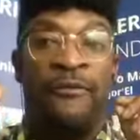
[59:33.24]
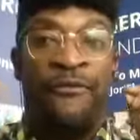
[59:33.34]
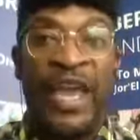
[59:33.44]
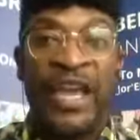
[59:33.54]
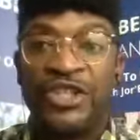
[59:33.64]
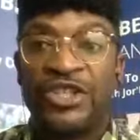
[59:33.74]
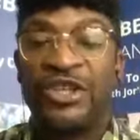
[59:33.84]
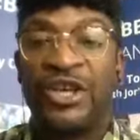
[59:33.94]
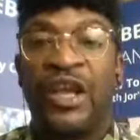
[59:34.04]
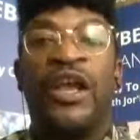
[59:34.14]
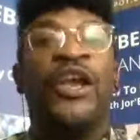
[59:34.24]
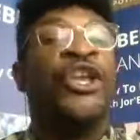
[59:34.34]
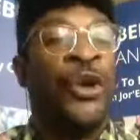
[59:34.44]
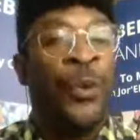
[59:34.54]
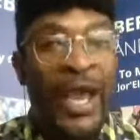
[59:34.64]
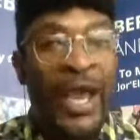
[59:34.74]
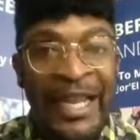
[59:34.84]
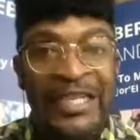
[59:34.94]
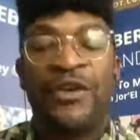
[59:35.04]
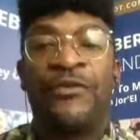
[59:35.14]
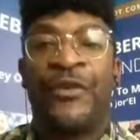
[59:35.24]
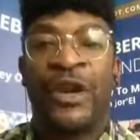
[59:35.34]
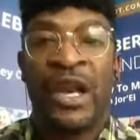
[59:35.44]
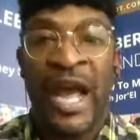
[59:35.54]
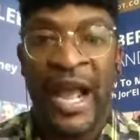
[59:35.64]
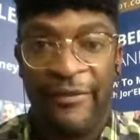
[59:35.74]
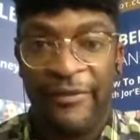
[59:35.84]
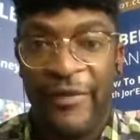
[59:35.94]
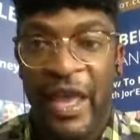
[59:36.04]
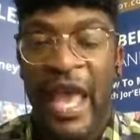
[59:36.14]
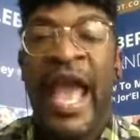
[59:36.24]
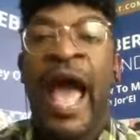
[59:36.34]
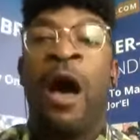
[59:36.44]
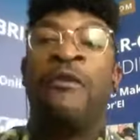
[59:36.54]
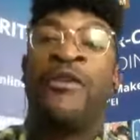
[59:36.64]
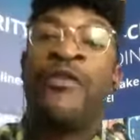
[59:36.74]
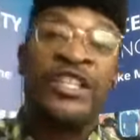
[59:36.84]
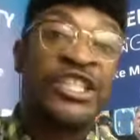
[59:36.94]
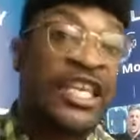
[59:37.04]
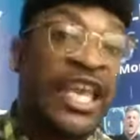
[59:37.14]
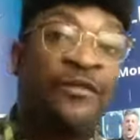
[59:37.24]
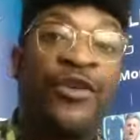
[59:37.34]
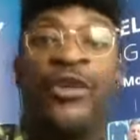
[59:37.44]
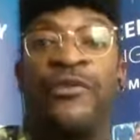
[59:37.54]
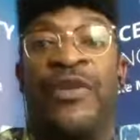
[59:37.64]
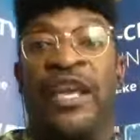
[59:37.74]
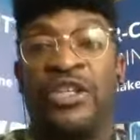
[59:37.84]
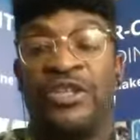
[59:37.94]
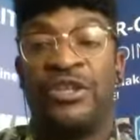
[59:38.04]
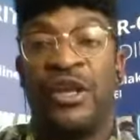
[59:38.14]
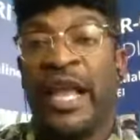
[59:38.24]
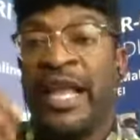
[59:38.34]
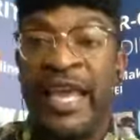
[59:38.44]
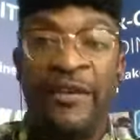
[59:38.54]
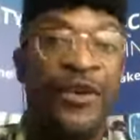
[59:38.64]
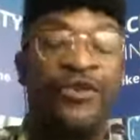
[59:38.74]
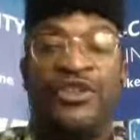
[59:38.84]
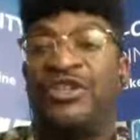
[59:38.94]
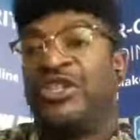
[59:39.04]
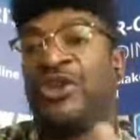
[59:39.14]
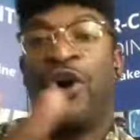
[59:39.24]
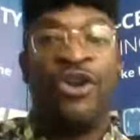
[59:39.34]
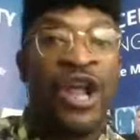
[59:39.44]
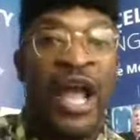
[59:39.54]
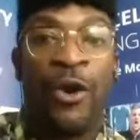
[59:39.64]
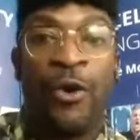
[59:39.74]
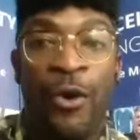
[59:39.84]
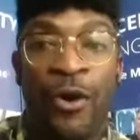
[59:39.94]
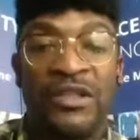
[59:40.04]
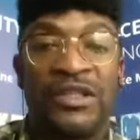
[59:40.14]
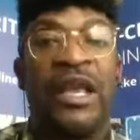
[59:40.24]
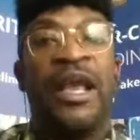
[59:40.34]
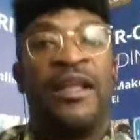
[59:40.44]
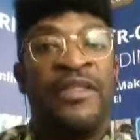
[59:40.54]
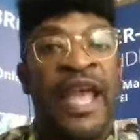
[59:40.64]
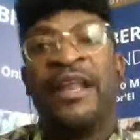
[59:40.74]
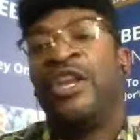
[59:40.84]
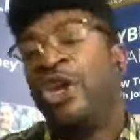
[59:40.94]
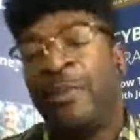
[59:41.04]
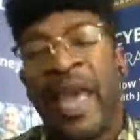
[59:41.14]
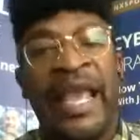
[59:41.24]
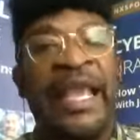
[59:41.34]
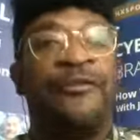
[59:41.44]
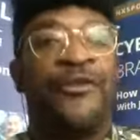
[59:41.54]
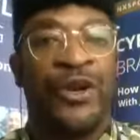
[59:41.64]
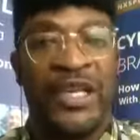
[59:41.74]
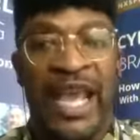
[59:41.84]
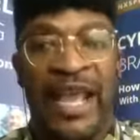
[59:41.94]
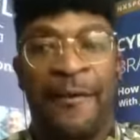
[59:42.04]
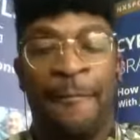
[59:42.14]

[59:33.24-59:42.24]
fish, you will eat for life. However, if I just give you the fish and give you just the online course, then you may eat for a day.